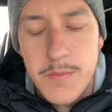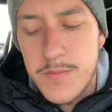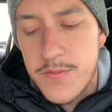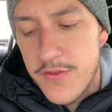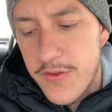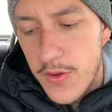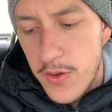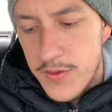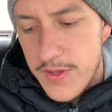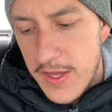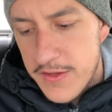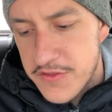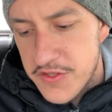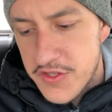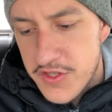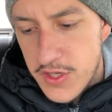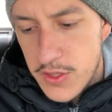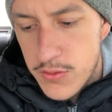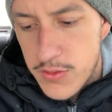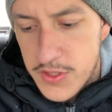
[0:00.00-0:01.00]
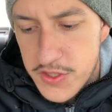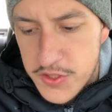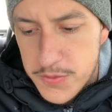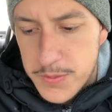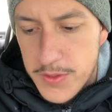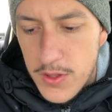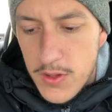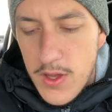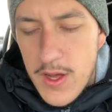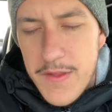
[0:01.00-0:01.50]
So that's just a quick
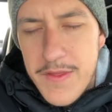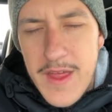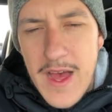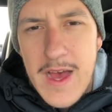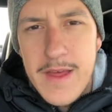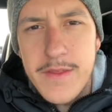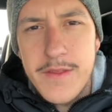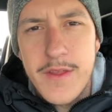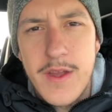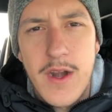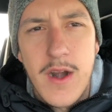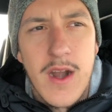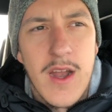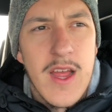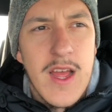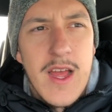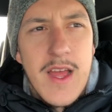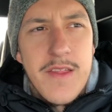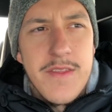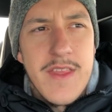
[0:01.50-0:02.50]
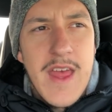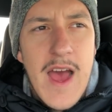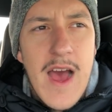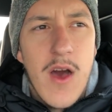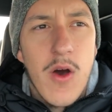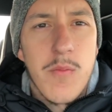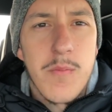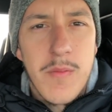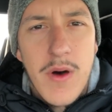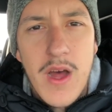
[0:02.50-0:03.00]
spiel on that there.
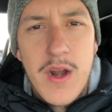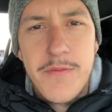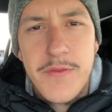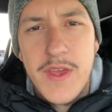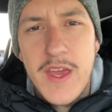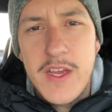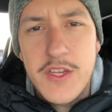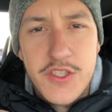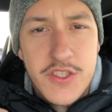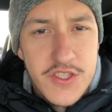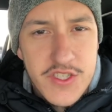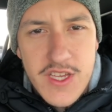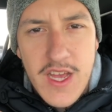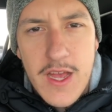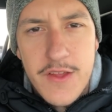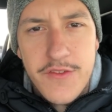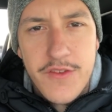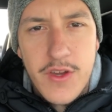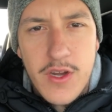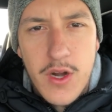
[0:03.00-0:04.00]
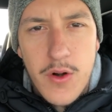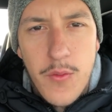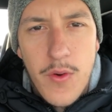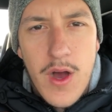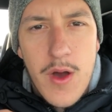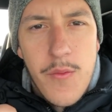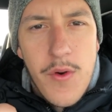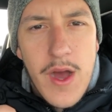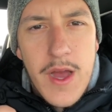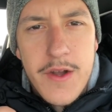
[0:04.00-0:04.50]
Now, modifications. Yes, you're going to
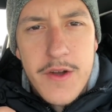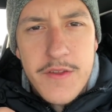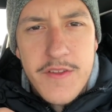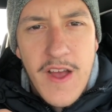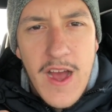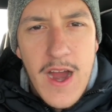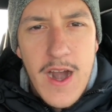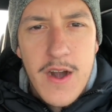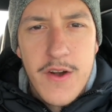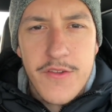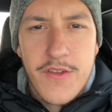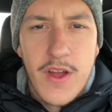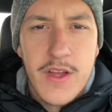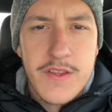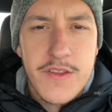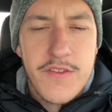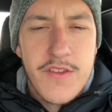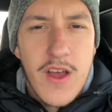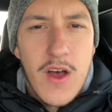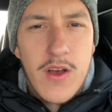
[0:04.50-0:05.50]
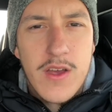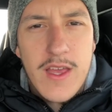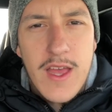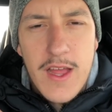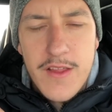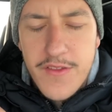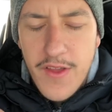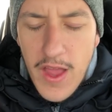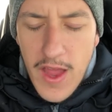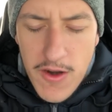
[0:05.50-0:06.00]
want wider tires on these
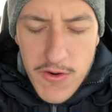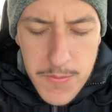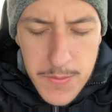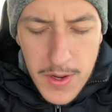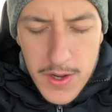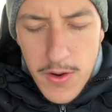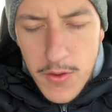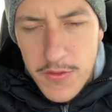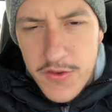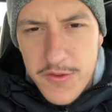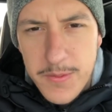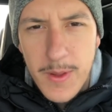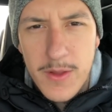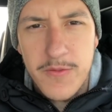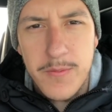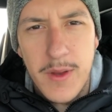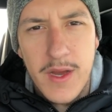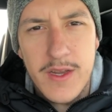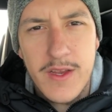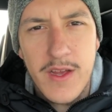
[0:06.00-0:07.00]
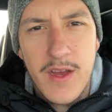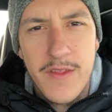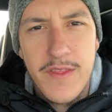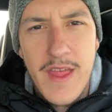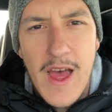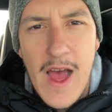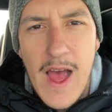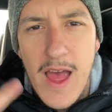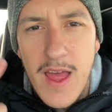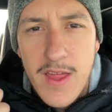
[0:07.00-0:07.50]
Hellcats. Everybody always spends money on
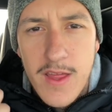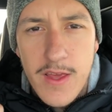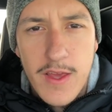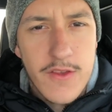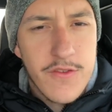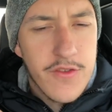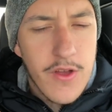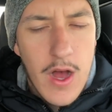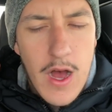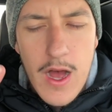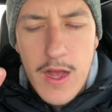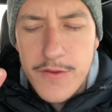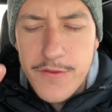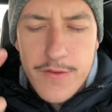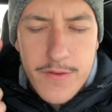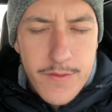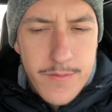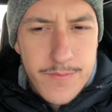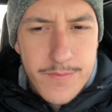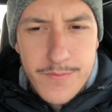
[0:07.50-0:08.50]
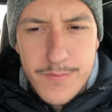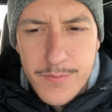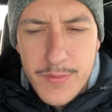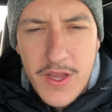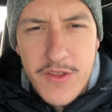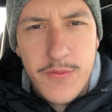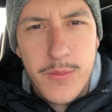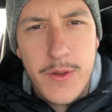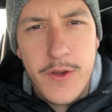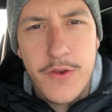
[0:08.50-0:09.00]
that. Exhaust.
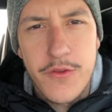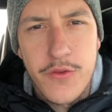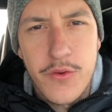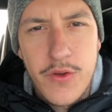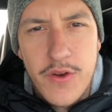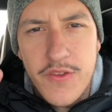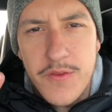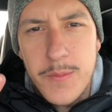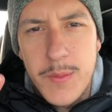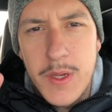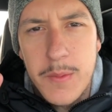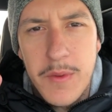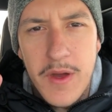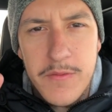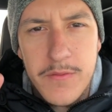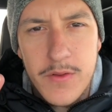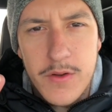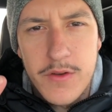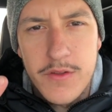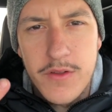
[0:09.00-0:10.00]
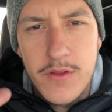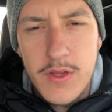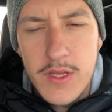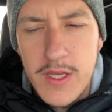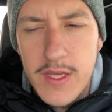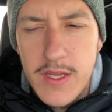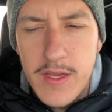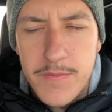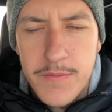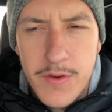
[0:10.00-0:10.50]
Best way to do it is a mid-muffler
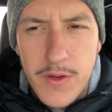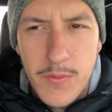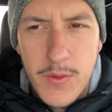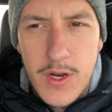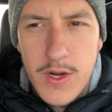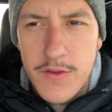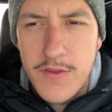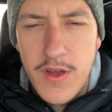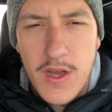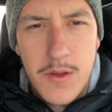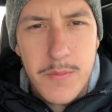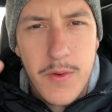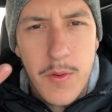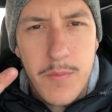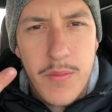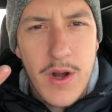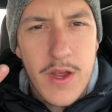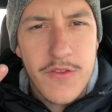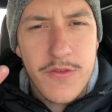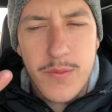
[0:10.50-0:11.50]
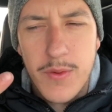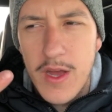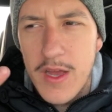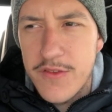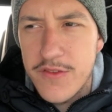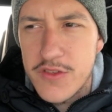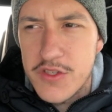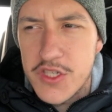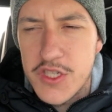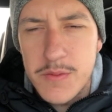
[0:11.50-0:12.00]
delete. If you want to talk about
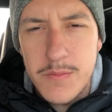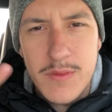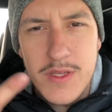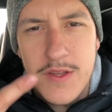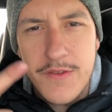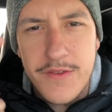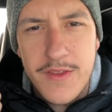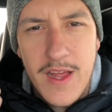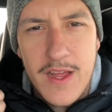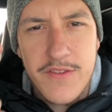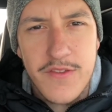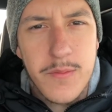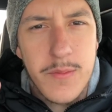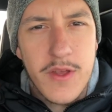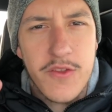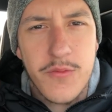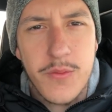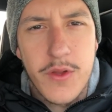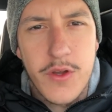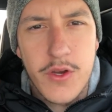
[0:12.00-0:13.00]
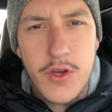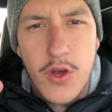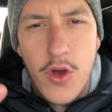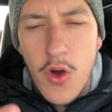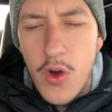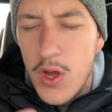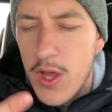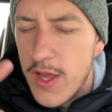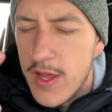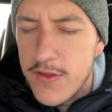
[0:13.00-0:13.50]
price-wise and cheapness, that's the best way to
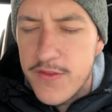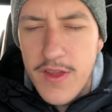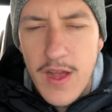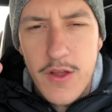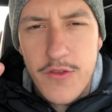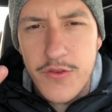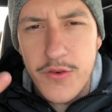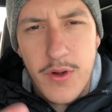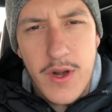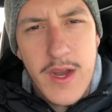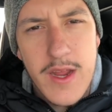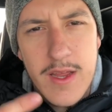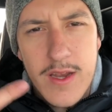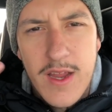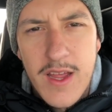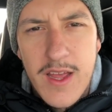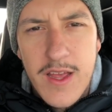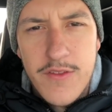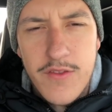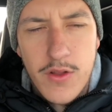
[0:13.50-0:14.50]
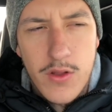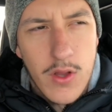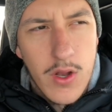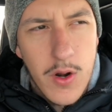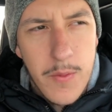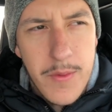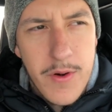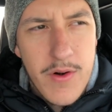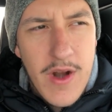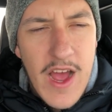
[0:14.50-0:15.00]
go. It sounds great. It's a
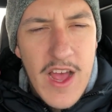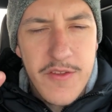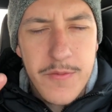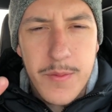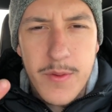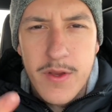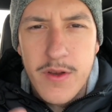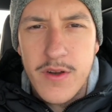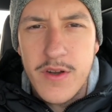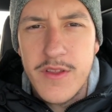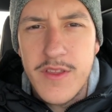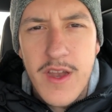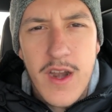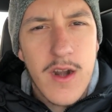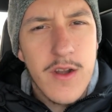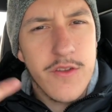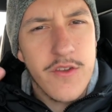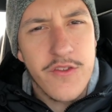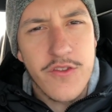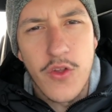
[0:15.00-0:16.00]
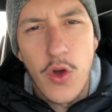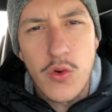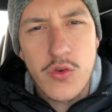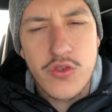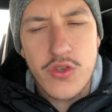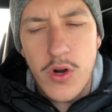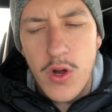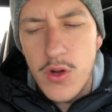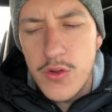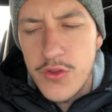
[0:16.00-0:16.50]
little bit raspy here and there. There's no
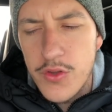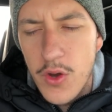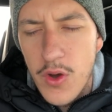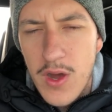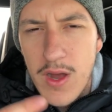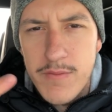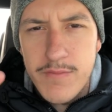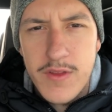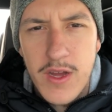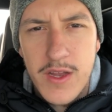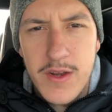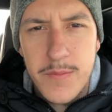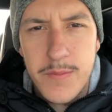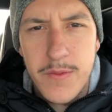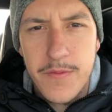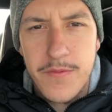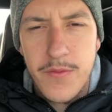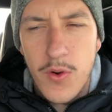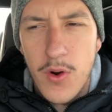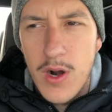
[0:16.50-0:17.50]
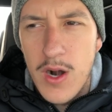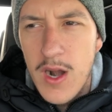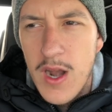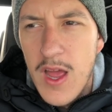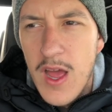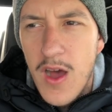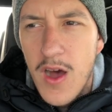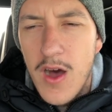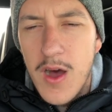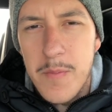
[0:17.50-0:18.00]
drone though. I've done it before
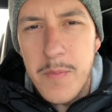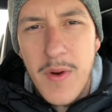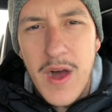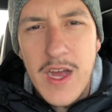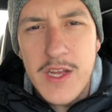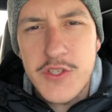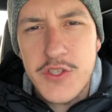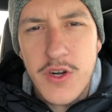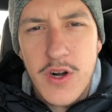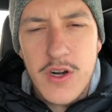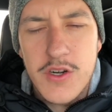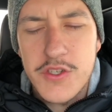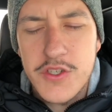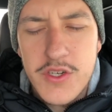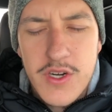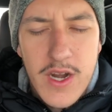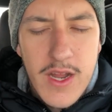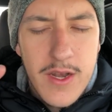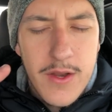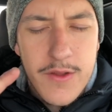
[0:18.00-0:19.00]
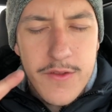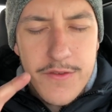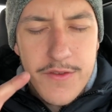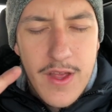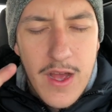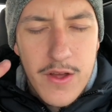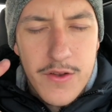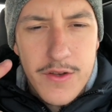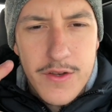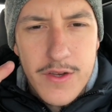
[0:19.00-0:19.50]
on my Charger and it
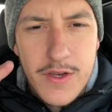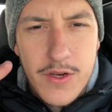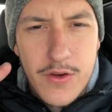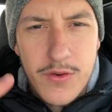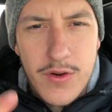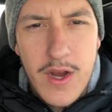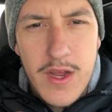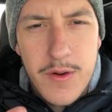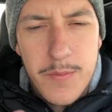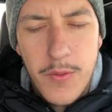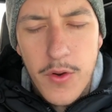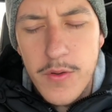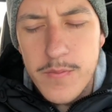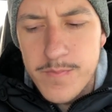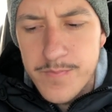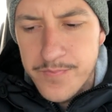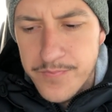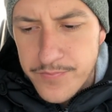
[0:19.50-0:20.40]
sounded incredible.